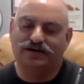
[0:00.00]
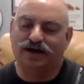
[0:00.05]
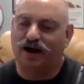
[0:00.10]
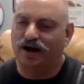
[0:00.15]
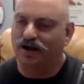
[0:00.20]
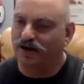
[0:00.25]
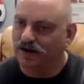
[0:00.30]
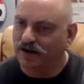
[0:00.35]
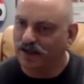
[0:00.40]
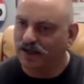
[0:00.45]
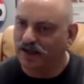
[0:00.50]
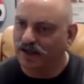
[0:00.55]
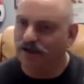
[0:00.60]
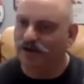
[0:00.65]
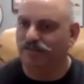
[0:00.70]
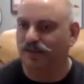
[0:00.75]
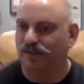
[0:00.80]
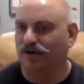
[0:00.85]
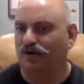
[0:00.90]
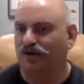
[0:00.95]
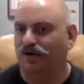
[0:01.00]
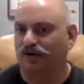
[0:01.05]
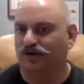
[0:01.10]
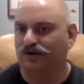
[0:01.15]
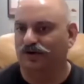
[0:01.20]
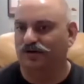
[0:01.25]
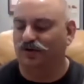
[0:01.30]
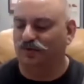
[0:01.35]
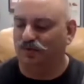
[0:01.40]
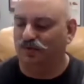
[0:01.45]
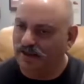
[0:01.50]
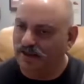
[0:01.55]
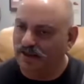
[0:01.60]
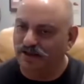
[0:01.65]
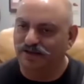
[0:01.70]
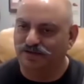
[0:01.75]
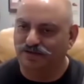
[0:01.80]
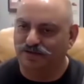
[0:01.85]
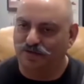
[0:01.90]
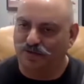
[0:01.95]
targeting on the
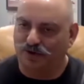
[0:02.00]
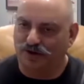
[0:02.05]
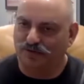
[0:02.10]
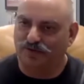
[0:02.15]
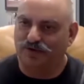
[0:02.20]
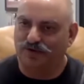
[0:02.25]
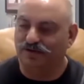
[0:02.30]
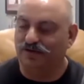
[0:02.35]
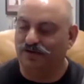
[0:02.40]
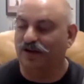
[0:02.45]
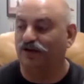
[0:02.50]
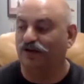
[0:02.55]
Reels for whatever reason.